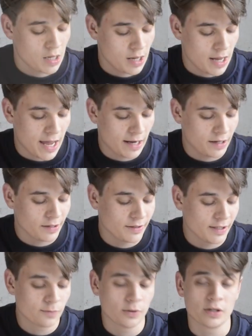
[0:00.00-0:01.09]
And
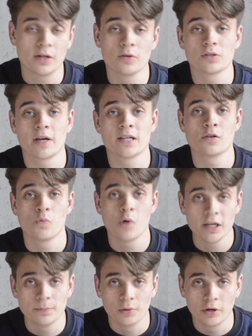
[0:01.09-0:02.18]
this one also has a
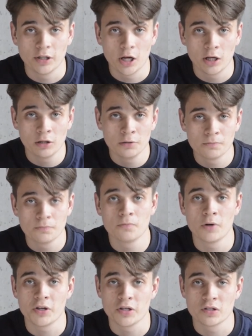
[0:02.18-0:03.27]
white boy dial,
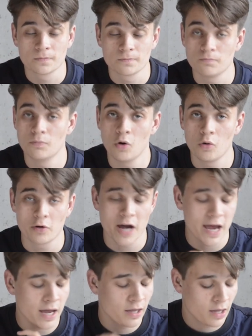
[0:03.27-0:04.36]
which is more
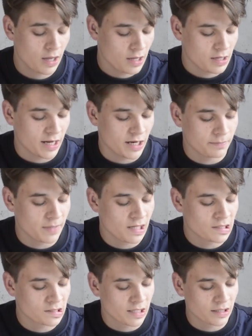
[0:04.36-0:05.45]
rare, and it
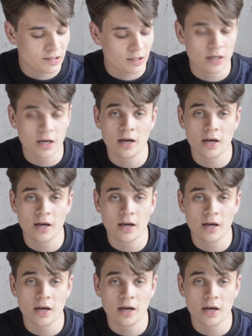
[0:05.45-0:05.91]
means that the